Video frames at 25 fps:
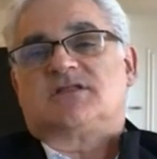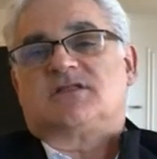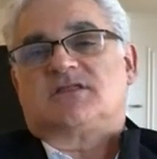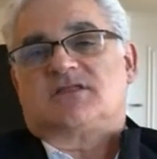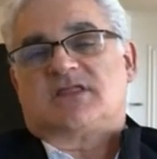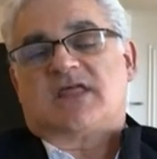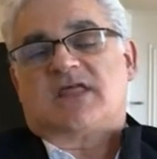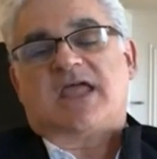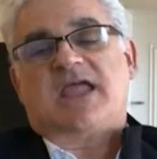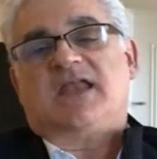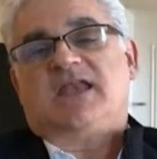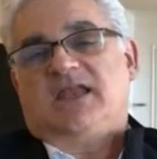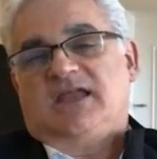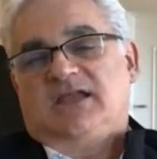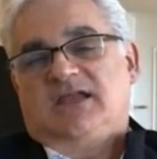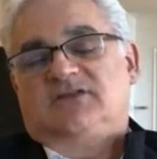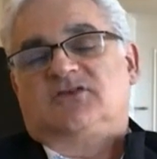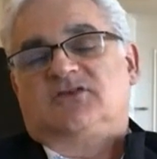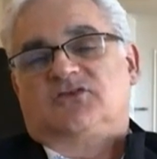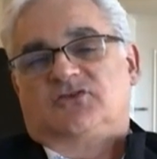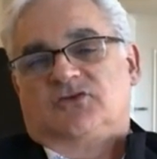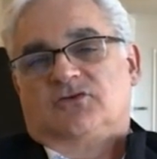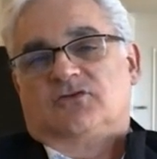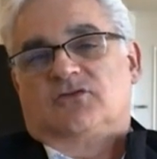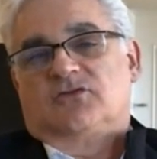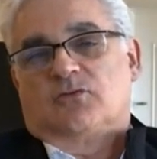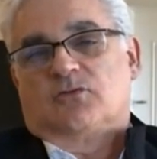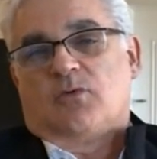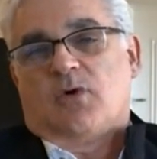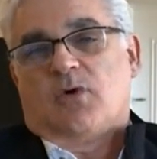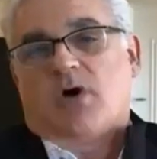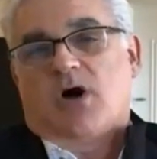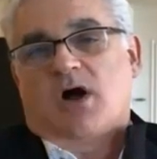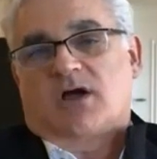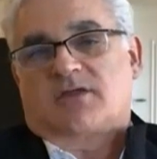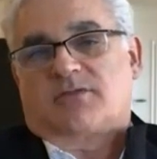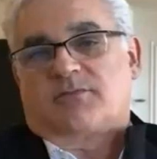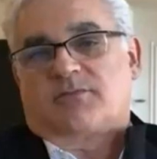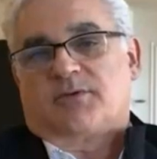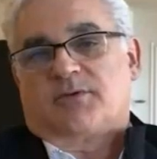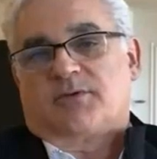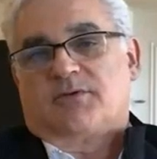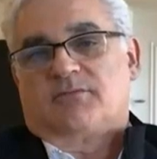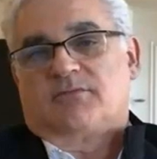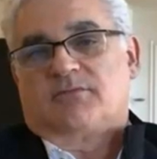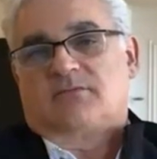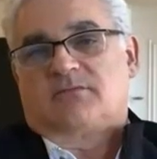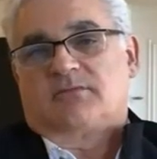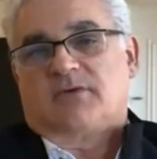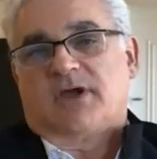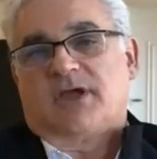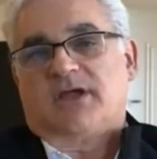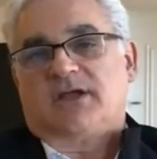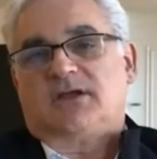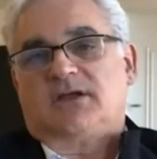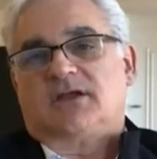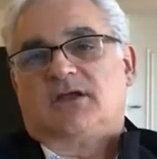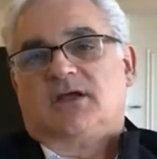they need to do the walkthrough, right?